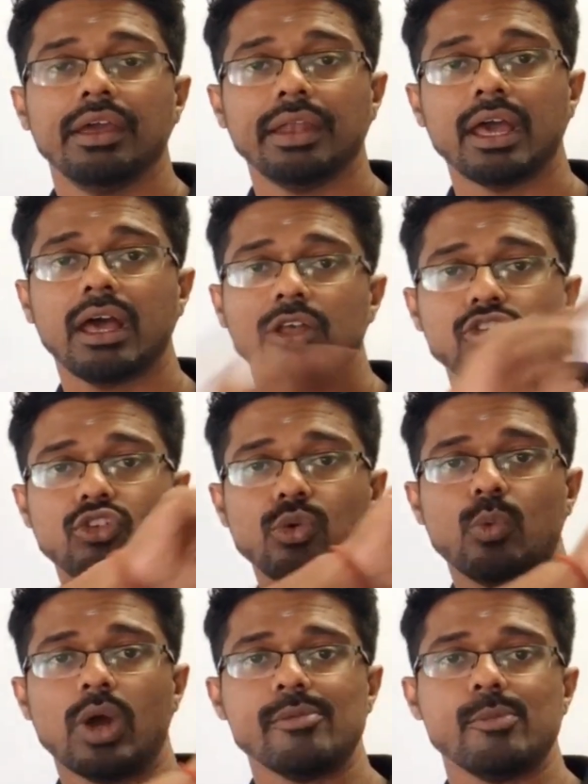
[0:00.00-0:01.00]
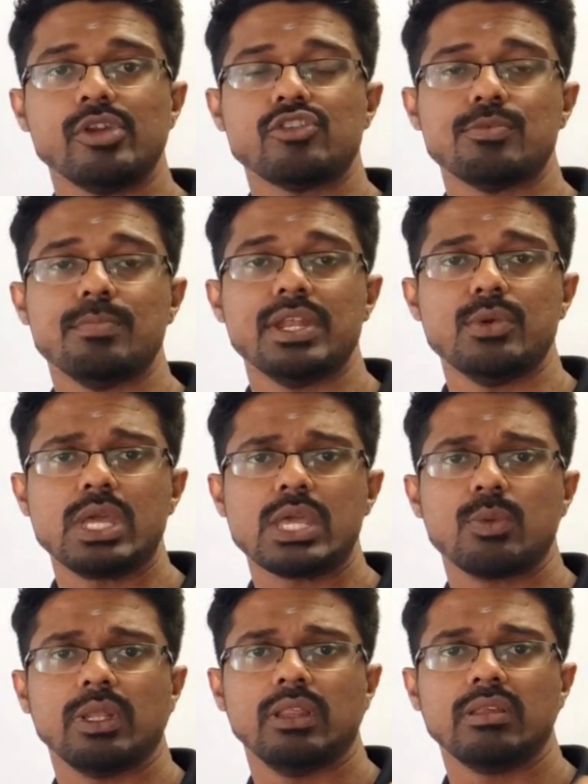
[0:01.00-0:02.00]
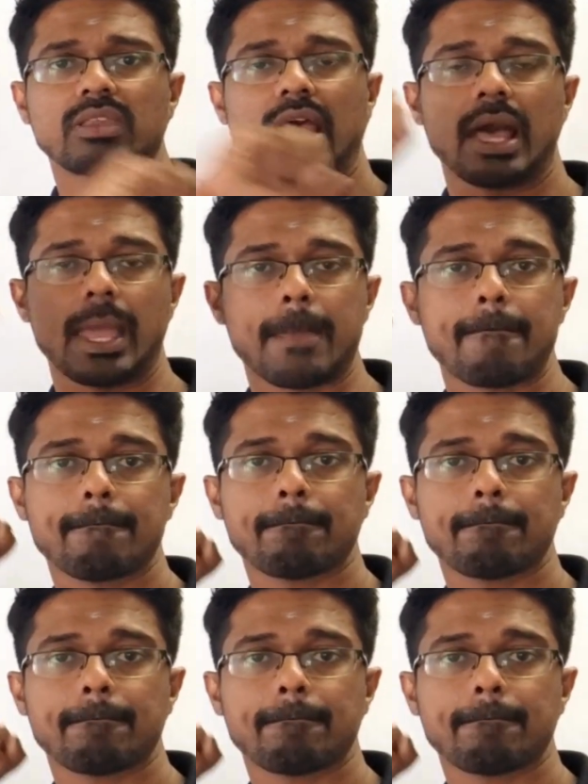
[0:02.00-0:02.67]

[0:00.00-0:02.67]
And I asked you what we should be doing with this guy.